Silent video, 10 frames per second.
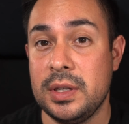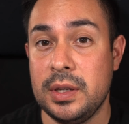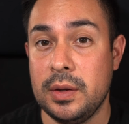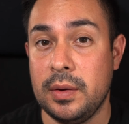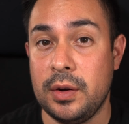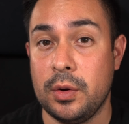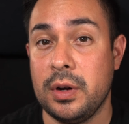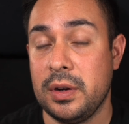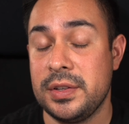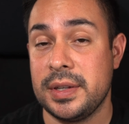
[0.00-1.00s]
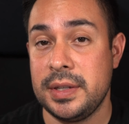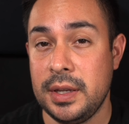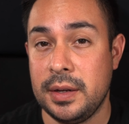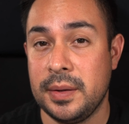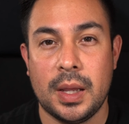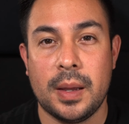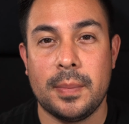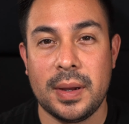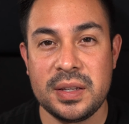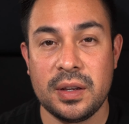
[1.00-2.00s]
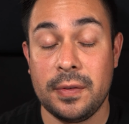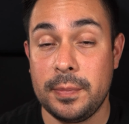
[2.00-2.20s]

to you in order to succeed. Myself,